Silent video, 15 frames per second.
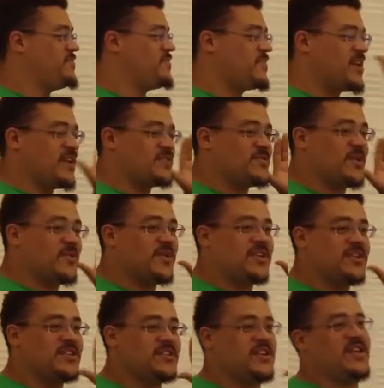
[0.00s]
Okay, so I want you
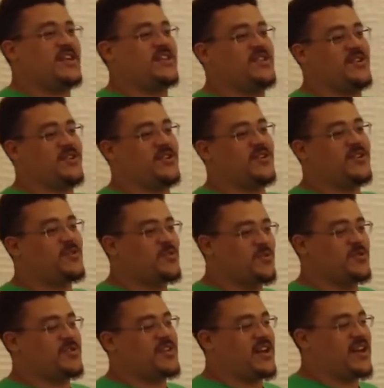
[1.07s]
to check in your
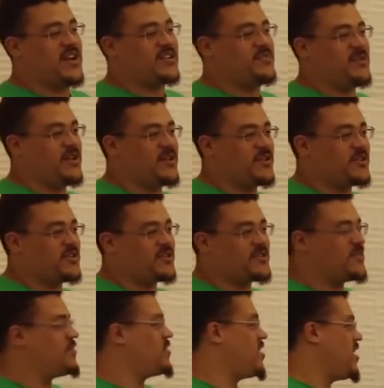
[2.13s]
root.xml or your
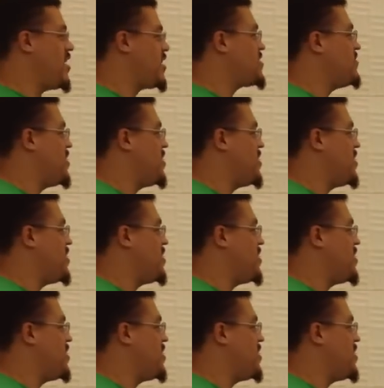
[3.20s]
server.xml,